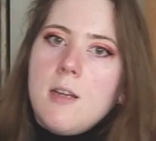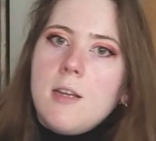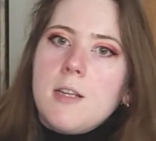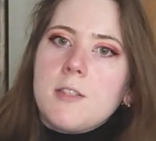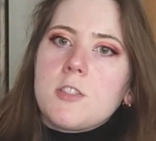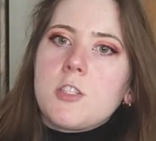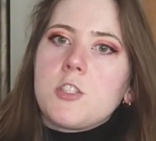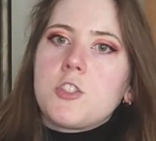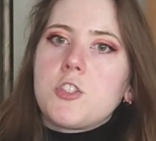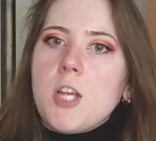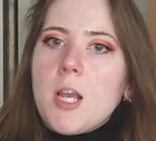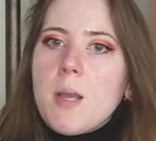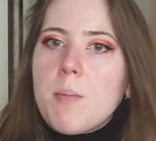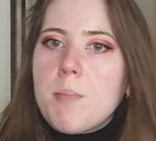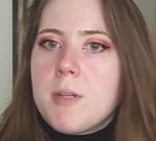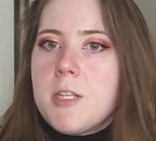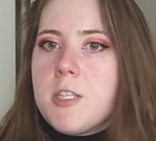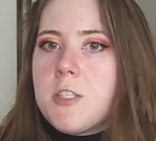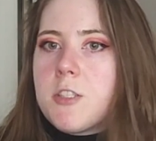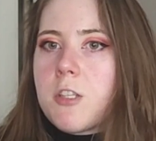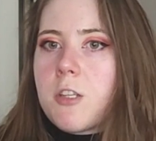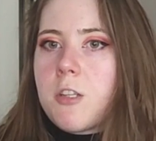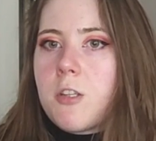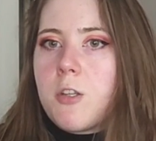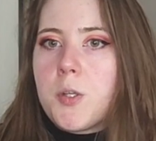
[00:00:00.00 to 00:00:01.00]
It's a Japanese
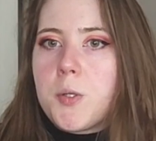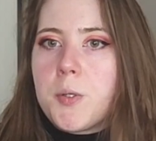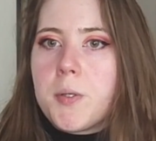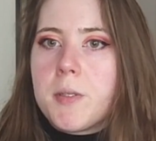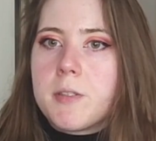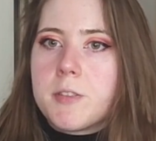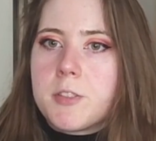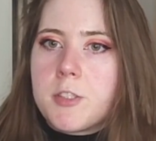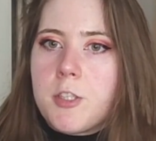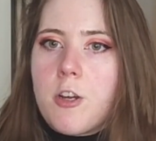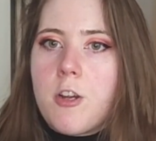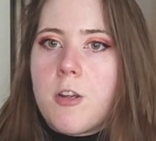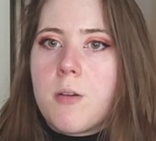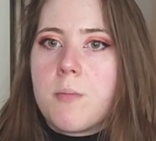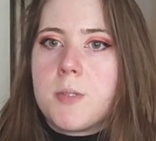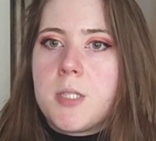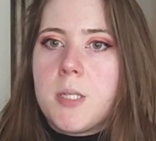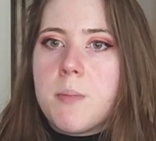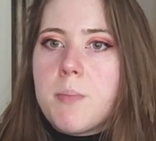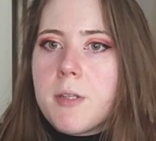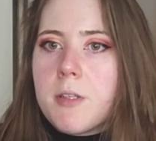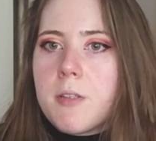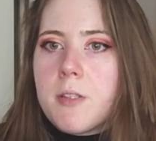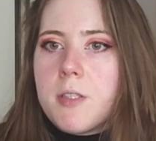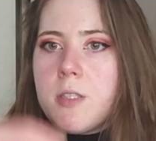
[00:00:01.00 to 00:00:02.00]
colloquial term
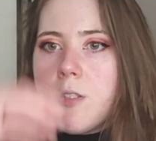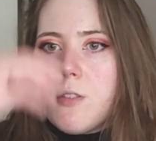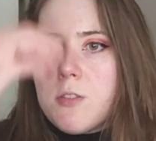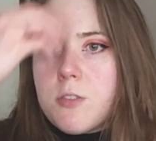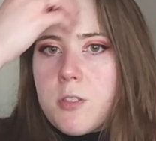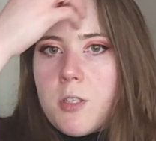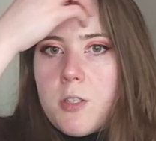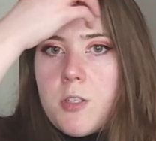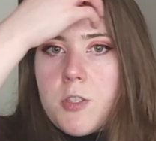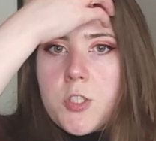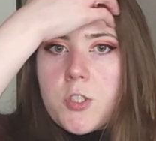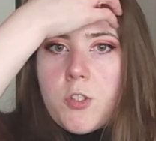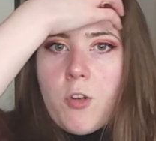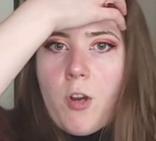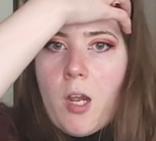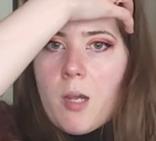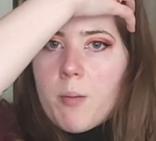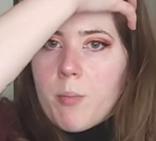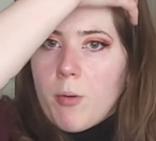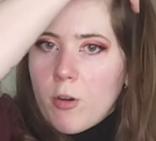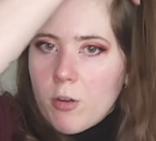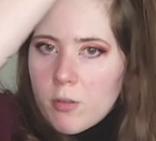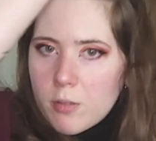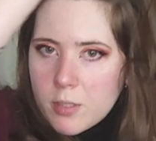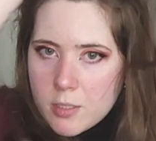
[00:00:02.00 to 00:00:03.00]
typically used to describe
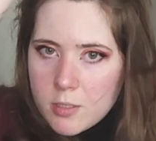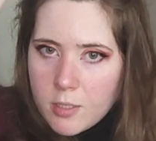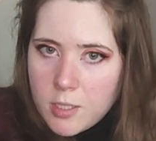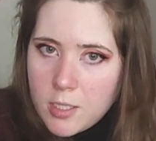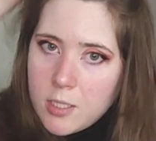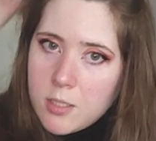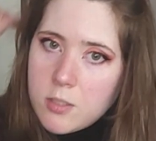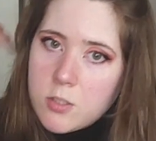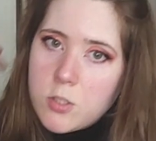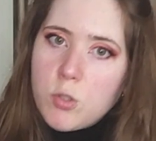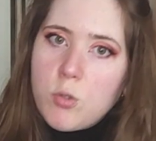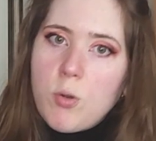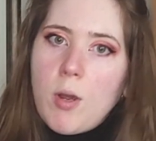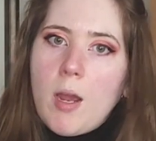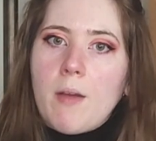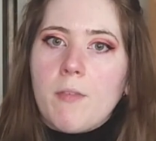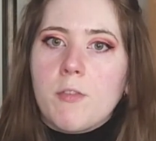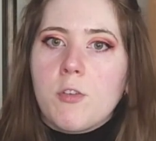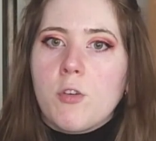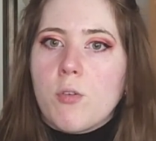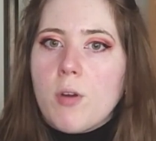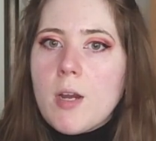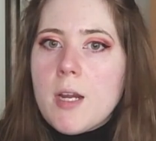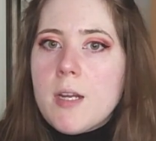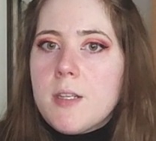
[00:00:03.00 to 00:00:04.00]
early teens who have
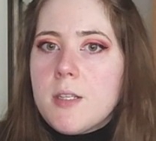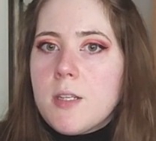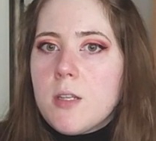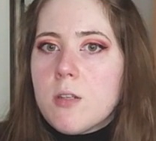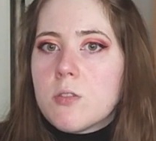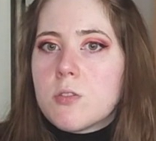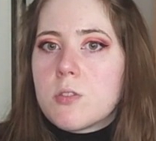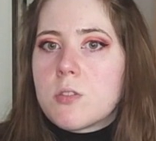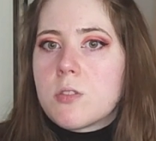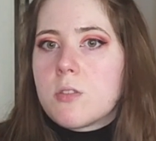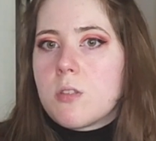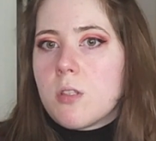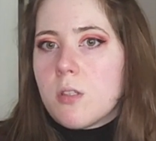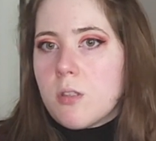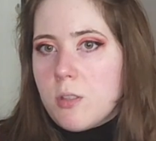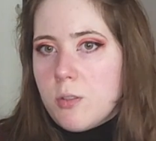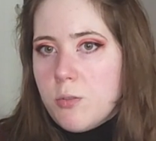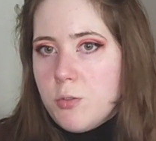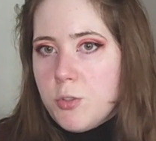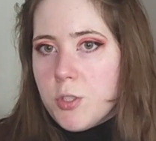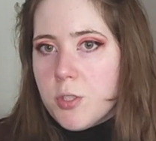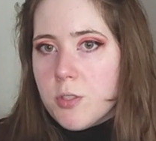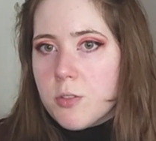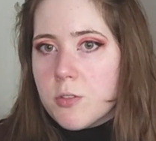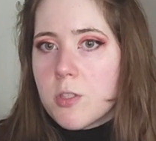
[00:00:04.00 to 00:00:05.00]
grandiose
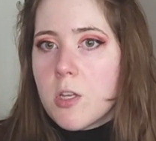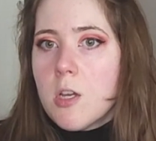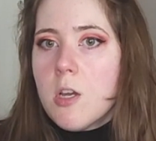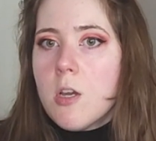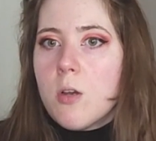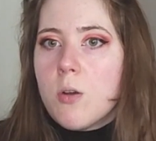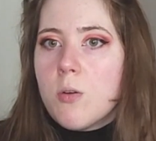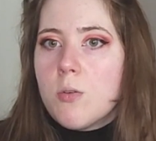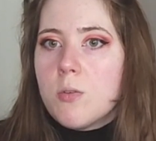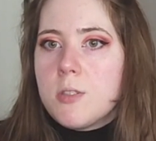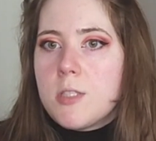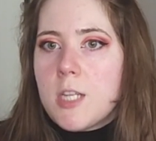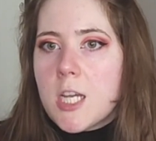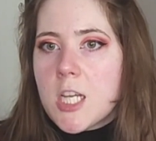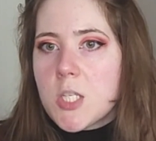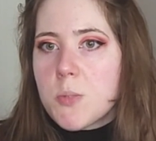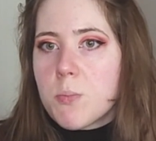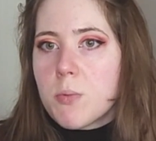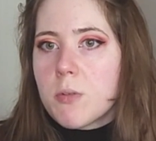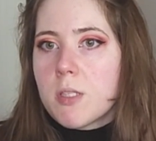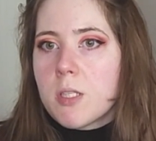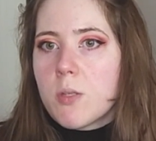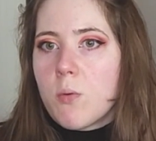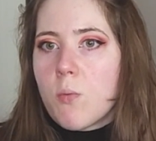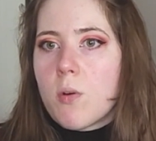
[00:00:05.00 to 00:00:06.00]
delusions, who
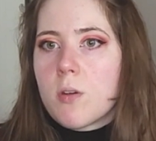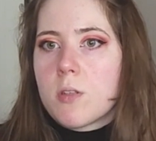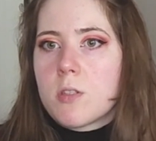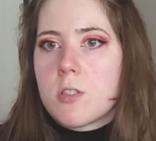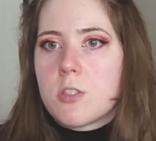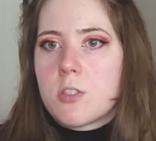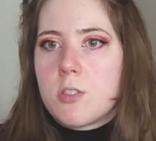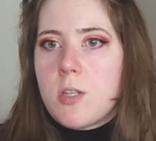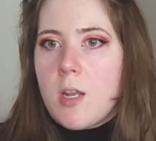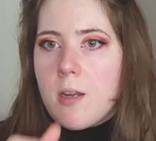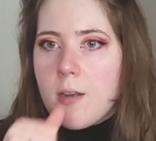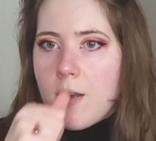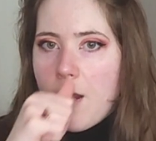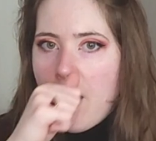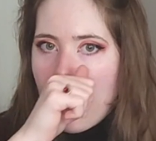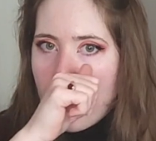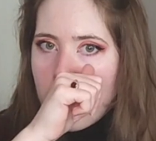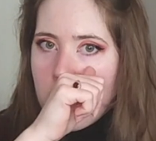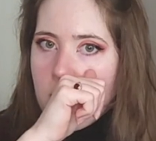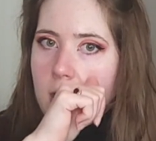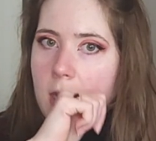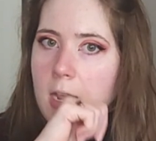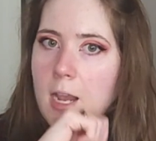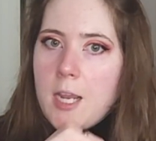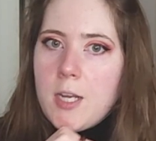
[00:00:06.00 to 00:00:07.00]
desperately want to stand out,
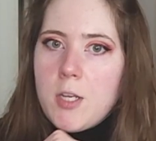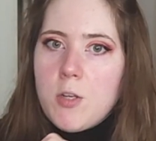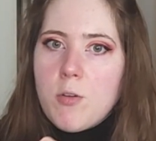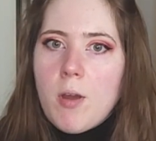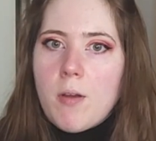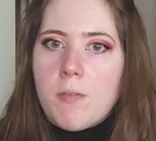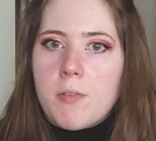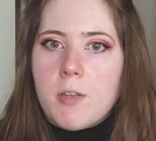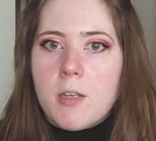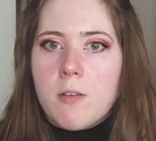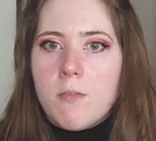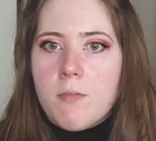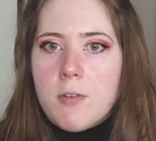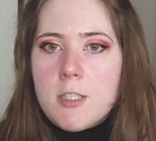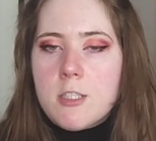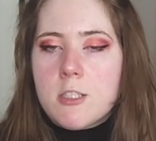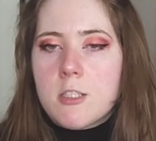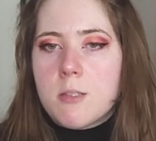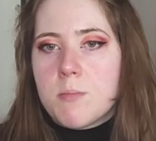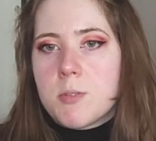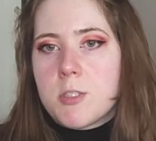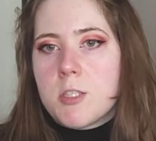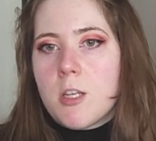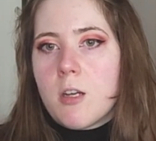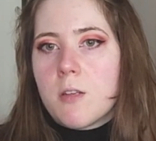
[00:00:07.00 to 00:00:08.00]
and who have convinced
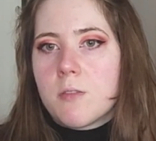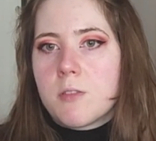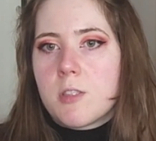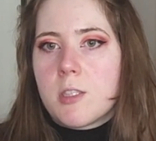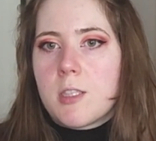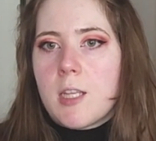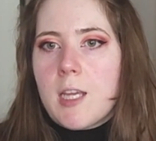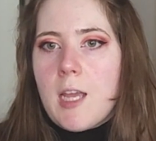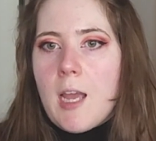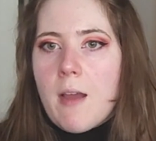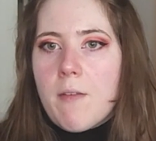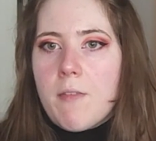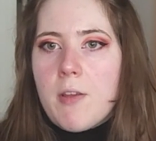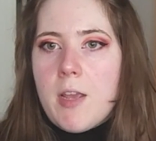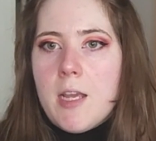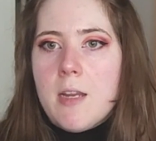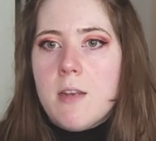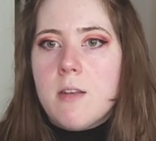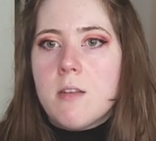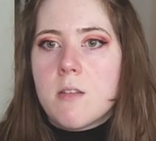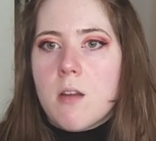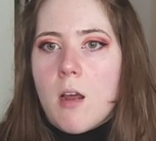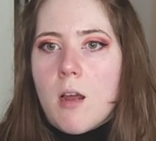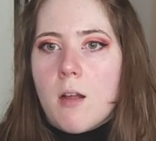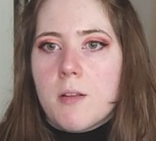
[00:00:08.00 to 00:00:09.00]
themselves that they have hidden
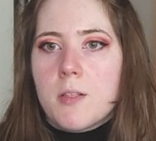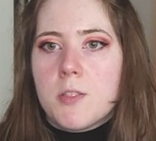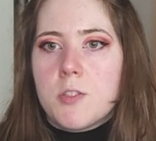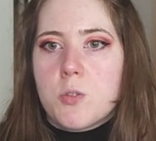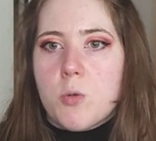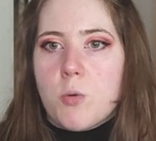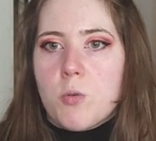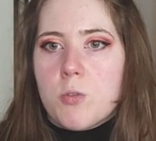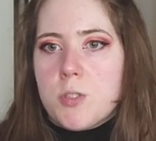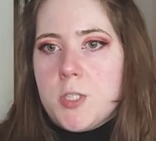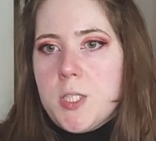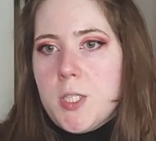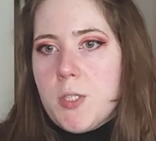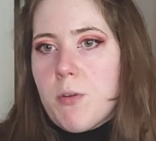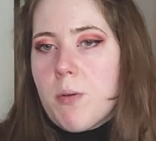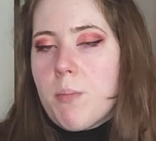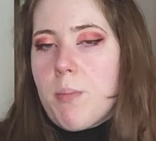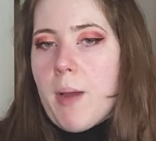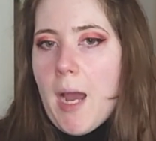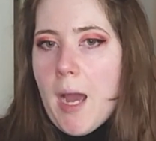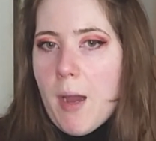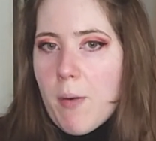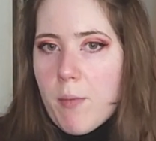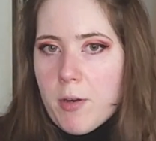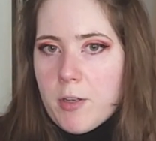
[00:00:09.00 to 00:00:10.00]
knowledge or secret
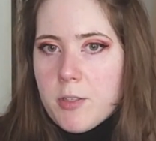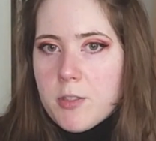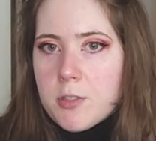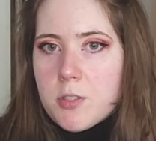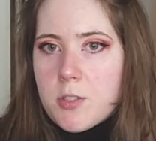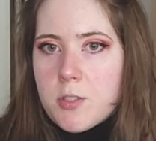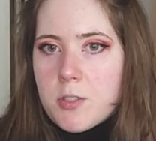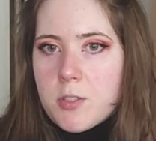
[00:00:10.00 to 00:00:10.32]
powers.